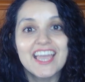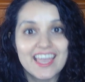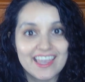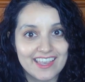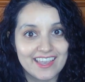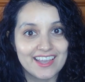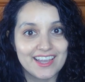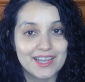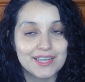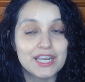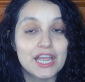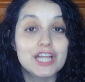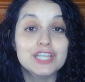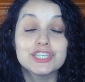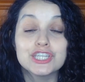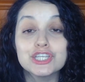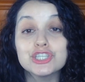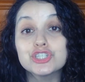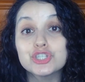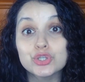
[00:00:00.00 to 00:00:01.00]
and
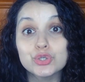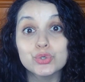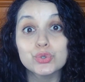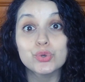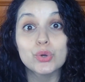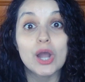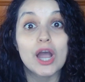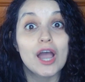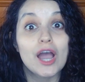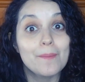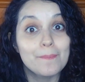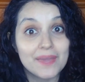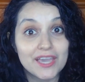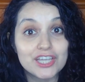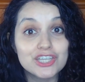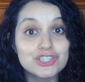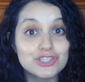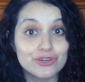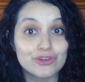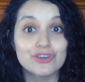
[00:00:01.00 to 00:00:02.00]
did you make
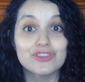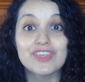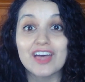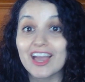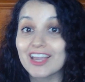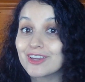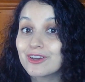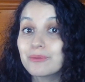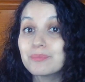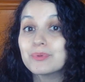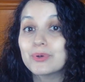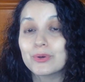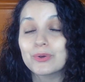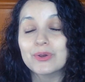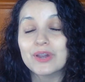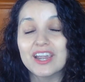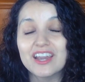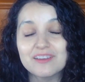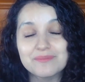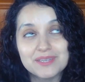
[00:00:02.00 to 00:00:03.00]
sure that your
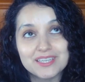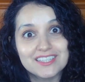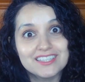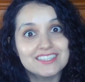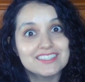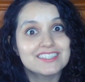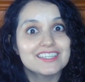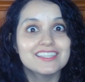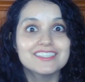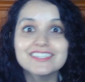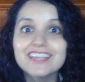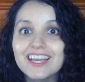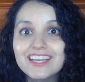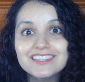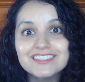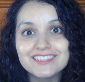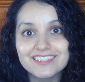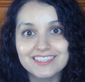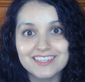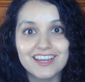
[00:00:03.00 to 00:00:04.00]
program is
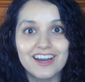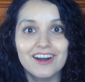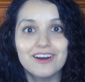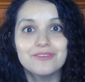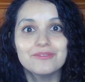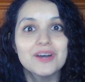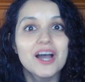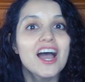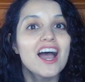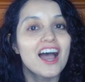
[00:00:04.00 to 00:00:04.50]
intense enough.